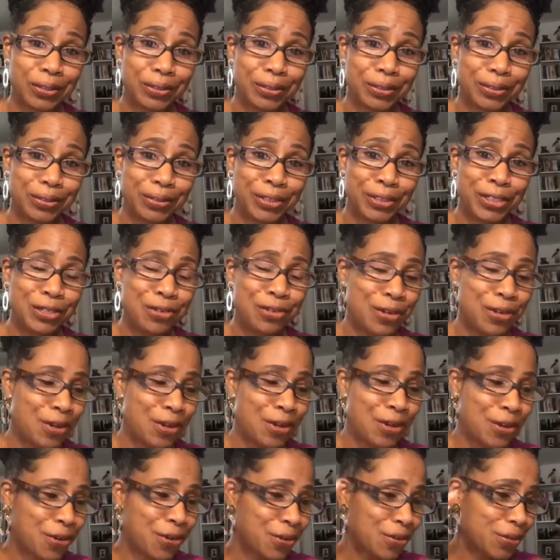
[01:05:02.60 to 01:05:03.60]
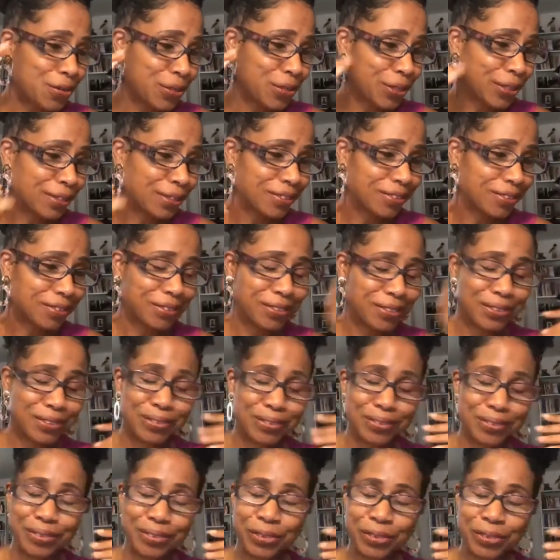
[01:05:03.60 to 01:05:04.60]
you know,
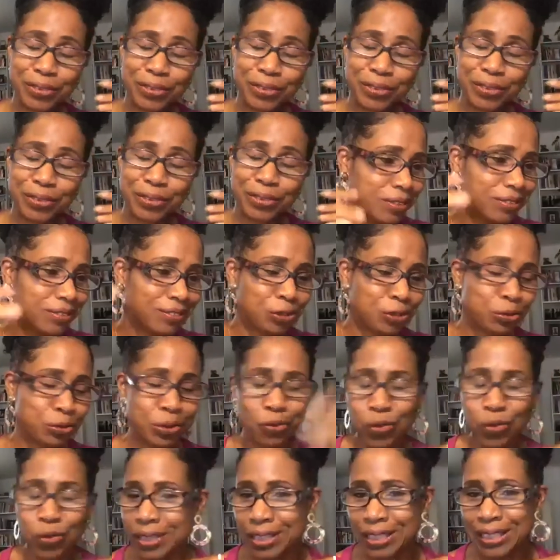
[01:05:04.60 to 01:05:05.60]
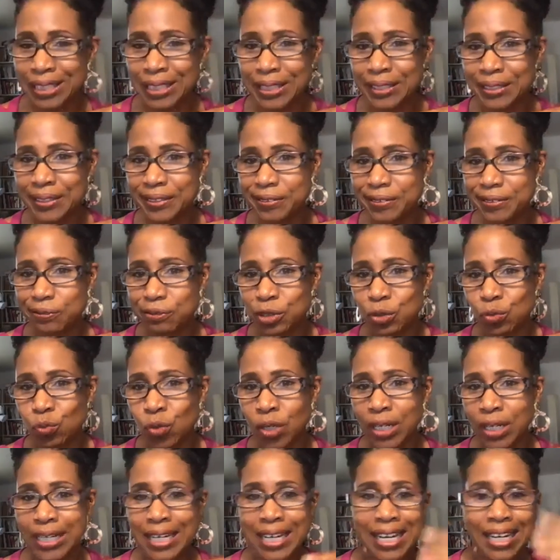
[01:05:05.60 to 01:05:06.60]
who are doing one thing with
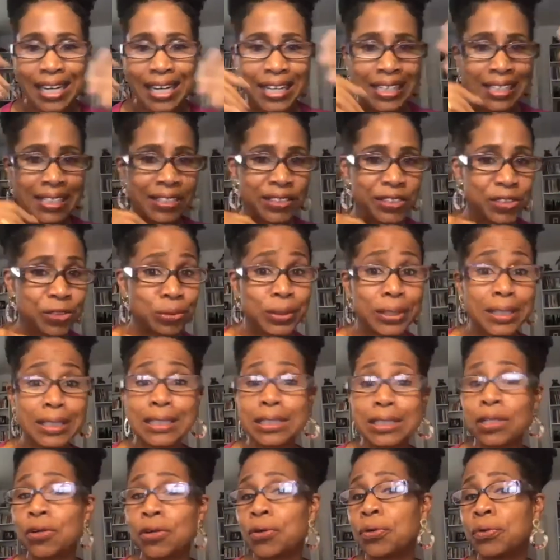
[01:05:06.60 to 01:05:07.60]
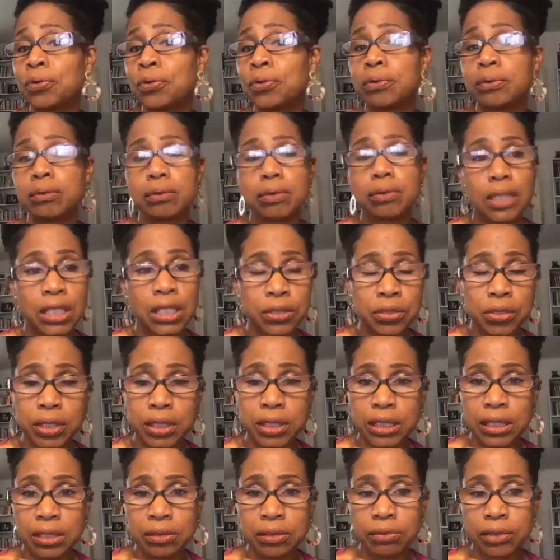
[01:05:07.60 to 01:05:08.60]
one hand and doing this whole other
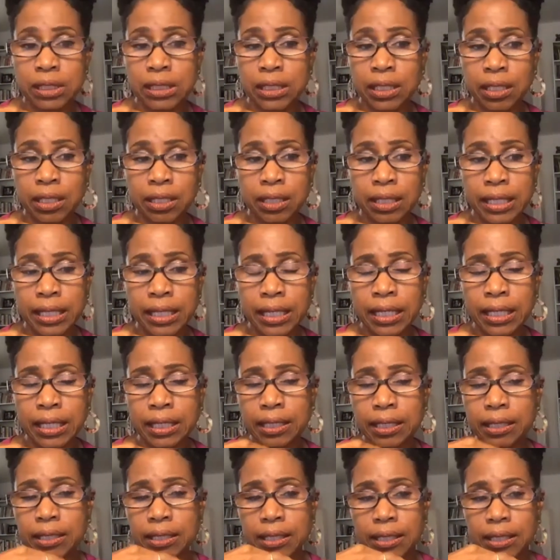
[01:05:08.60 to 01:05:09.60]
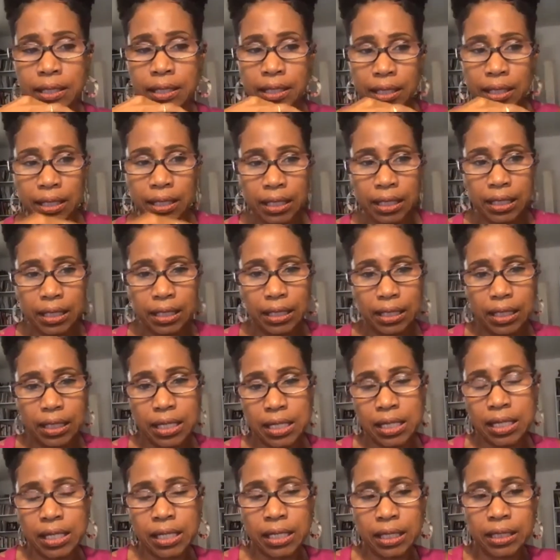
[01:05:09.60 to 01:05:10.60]
thing with the other hand.
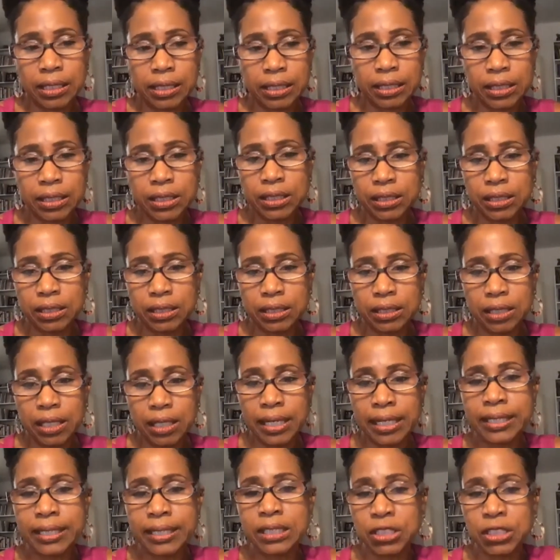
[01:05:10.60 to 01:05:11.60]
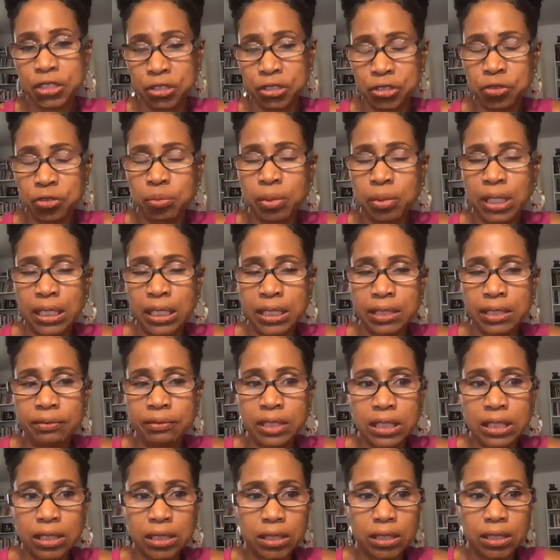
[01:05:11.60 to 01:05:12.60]
I, I still believe
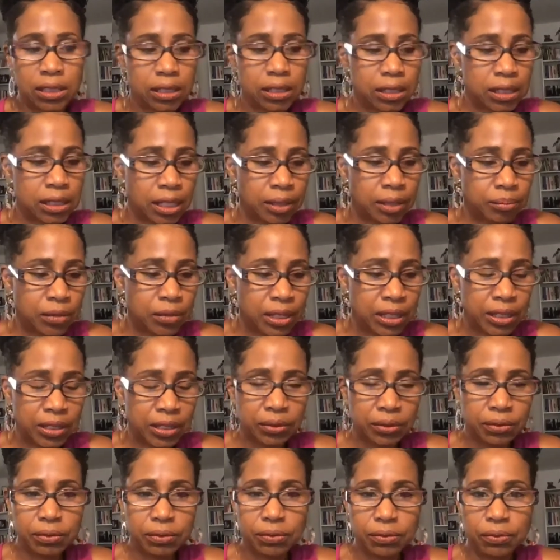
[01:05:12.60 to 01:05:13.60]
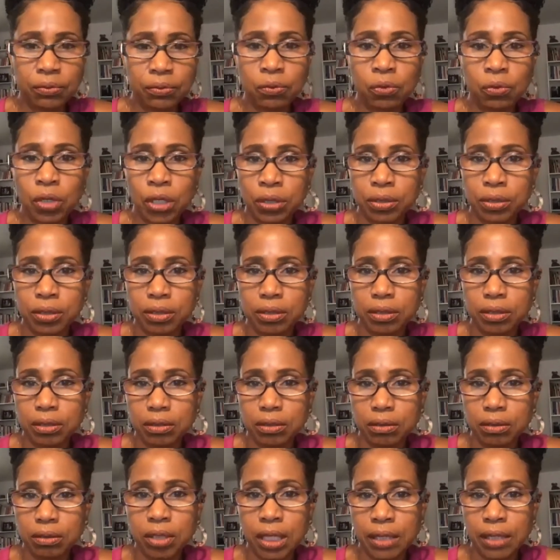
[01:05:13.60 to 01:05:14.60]
it's it's something worth
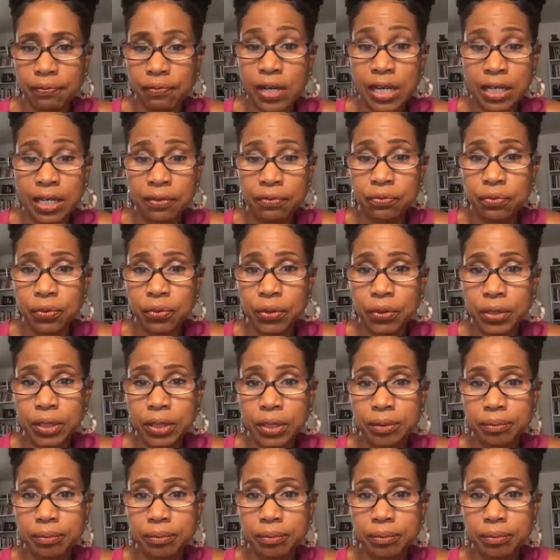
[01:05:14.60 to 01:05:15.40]
uh, fighting for.